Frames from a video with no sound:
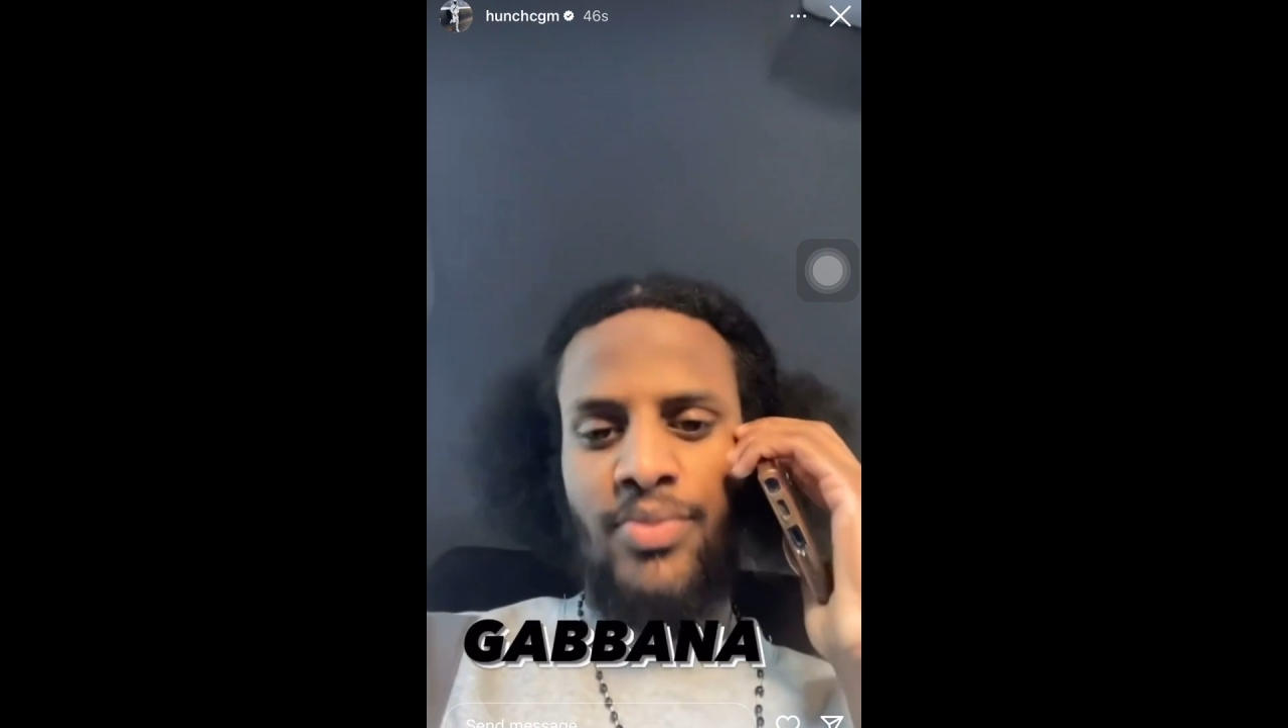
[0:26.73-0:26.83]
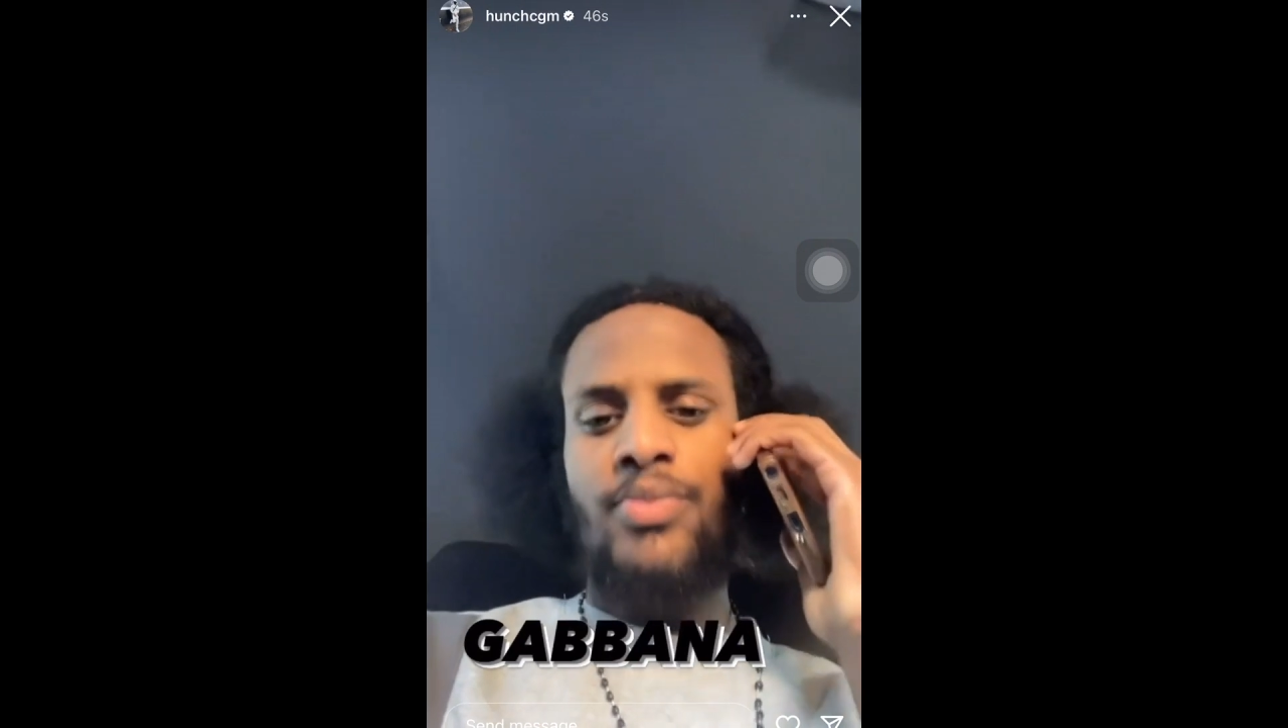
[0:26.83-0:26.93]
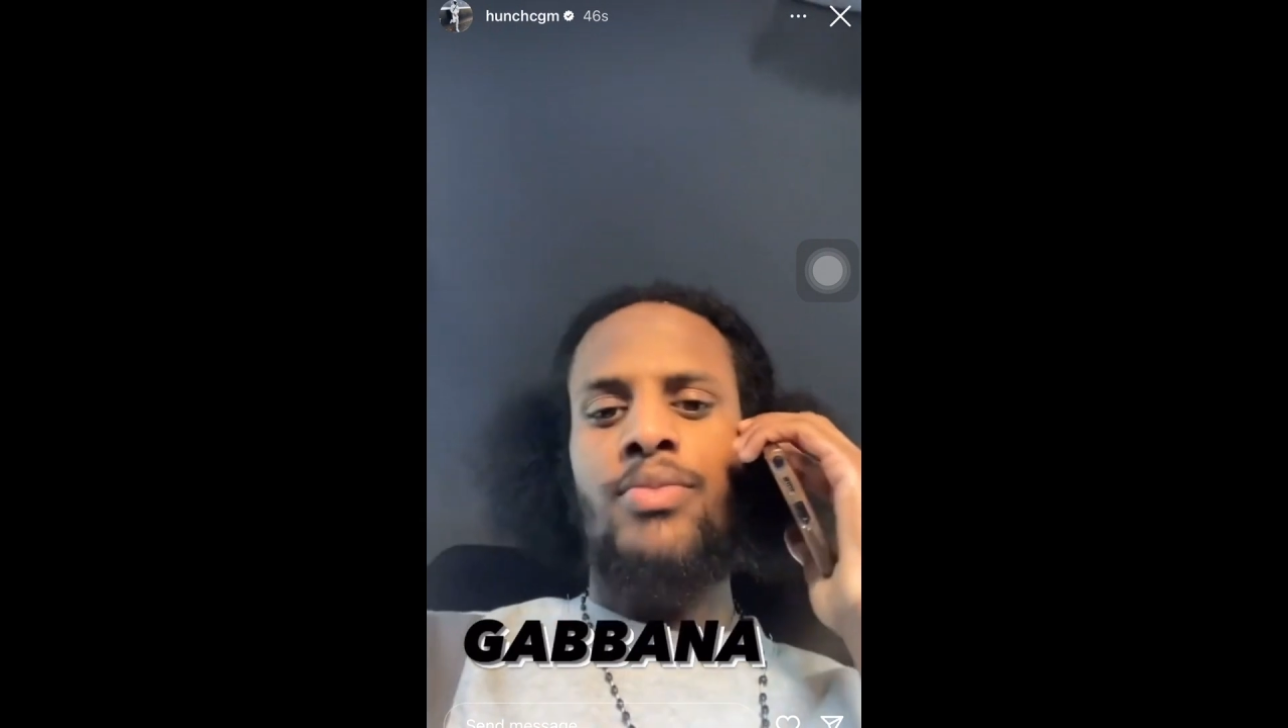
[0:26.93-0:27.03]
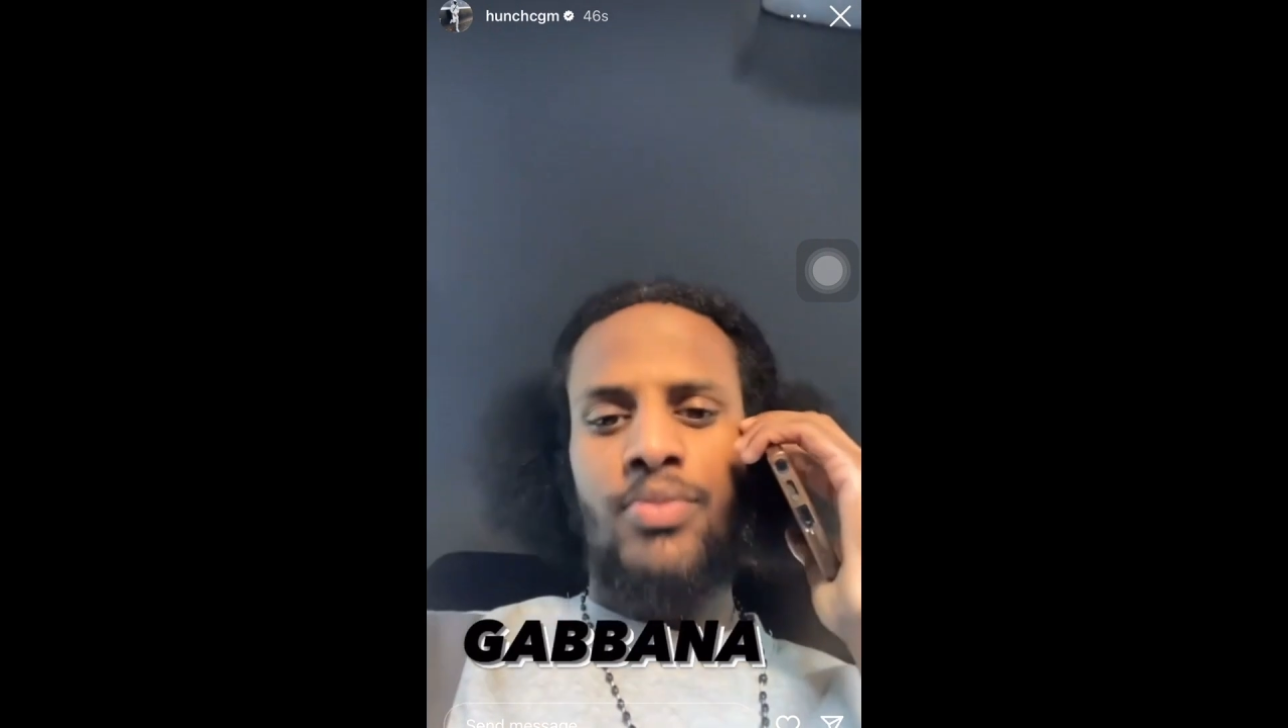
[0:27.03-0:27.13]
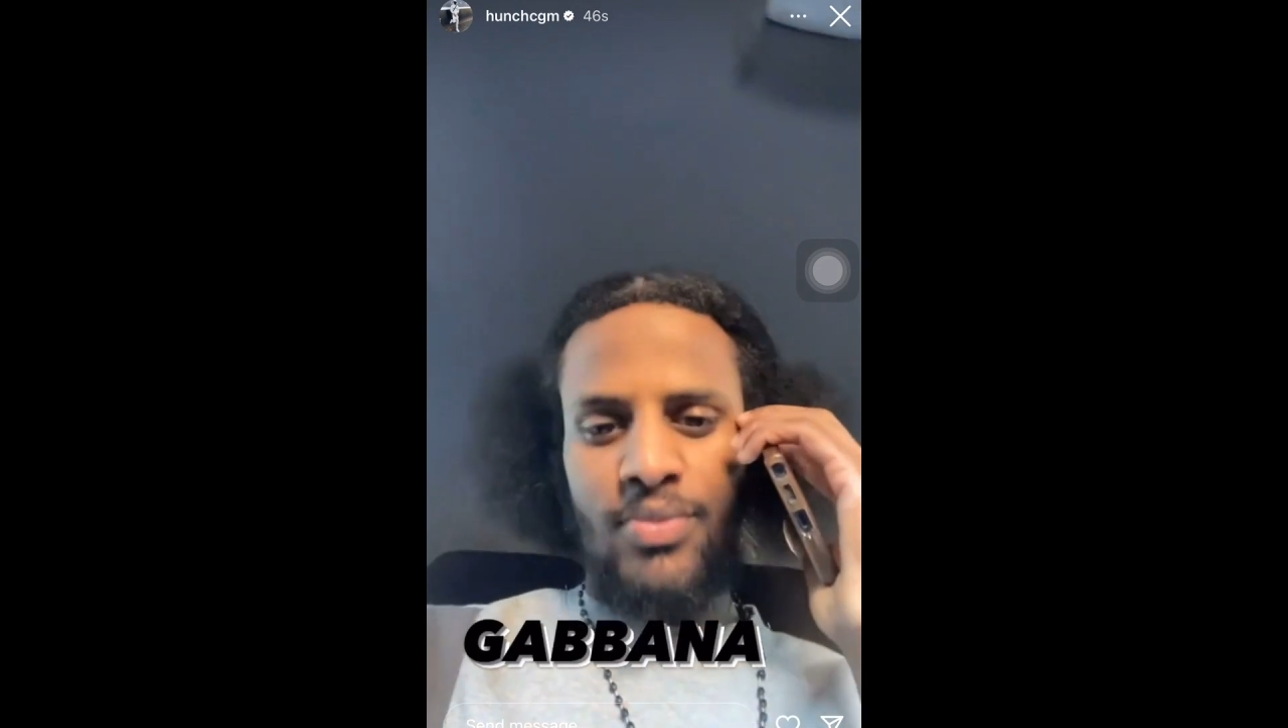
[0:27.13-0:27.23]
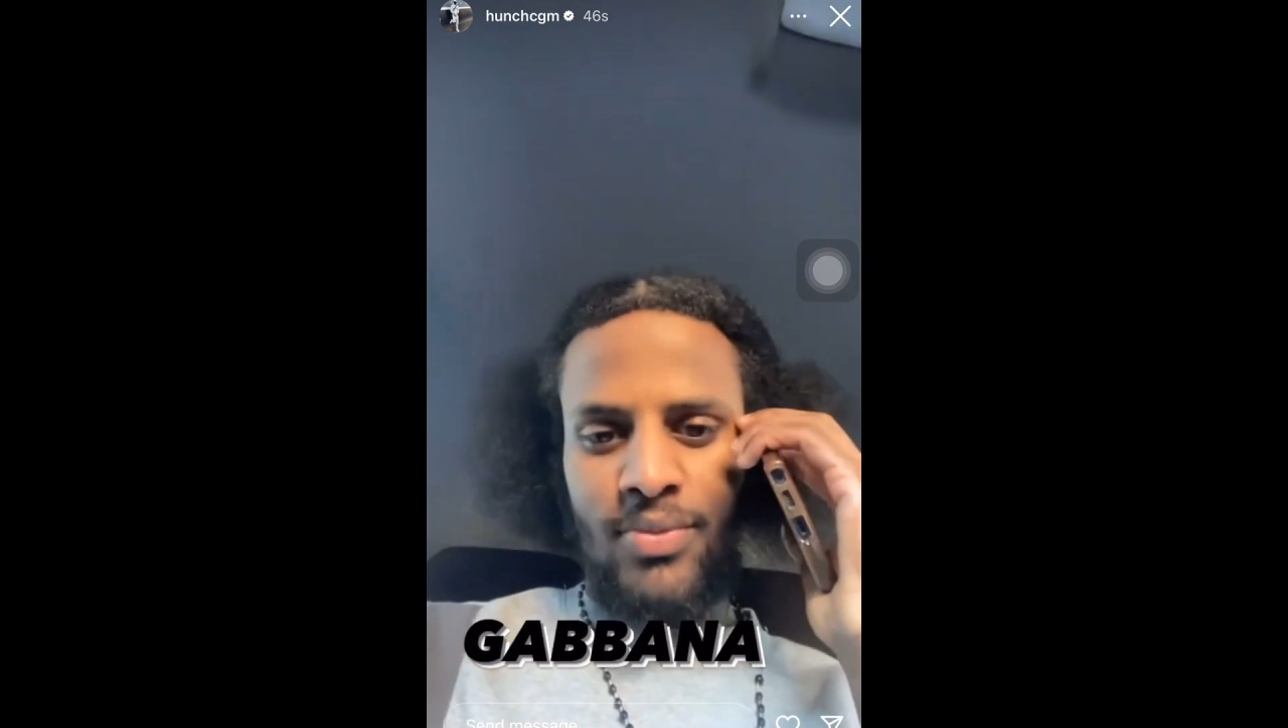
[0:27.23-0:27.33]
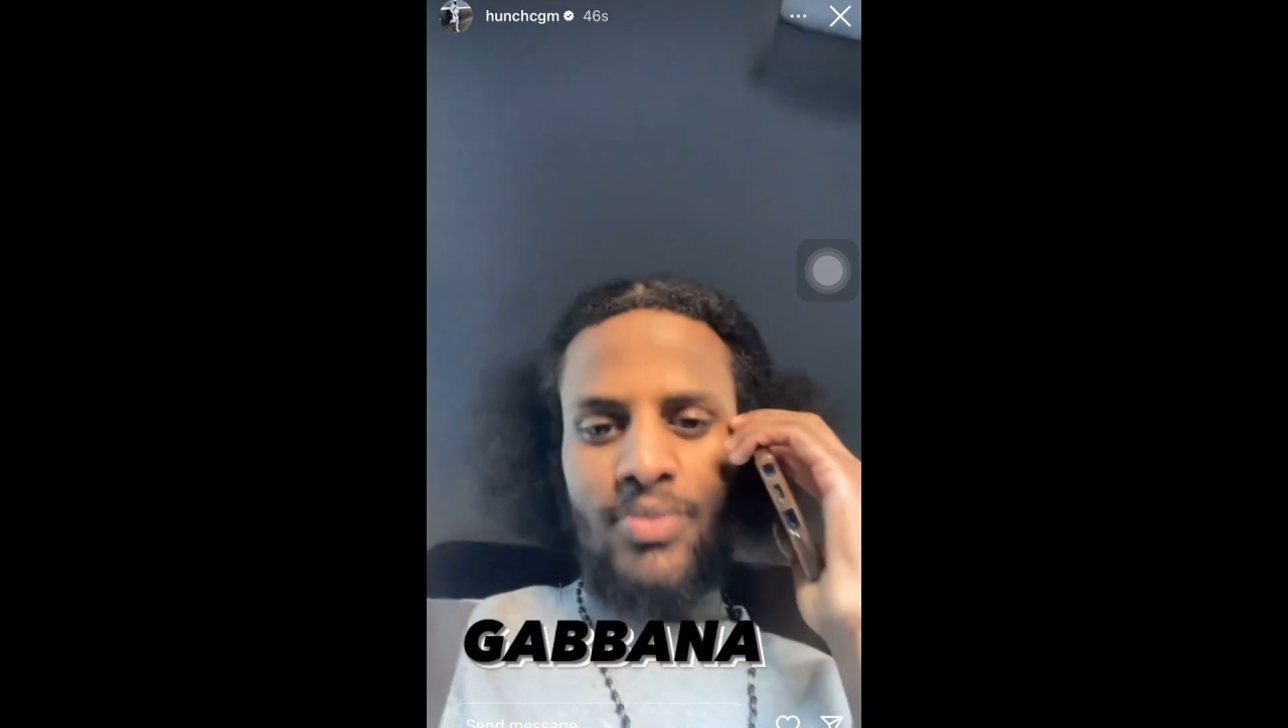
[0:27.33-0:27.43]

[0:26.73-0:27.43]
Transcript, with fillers: sleep in an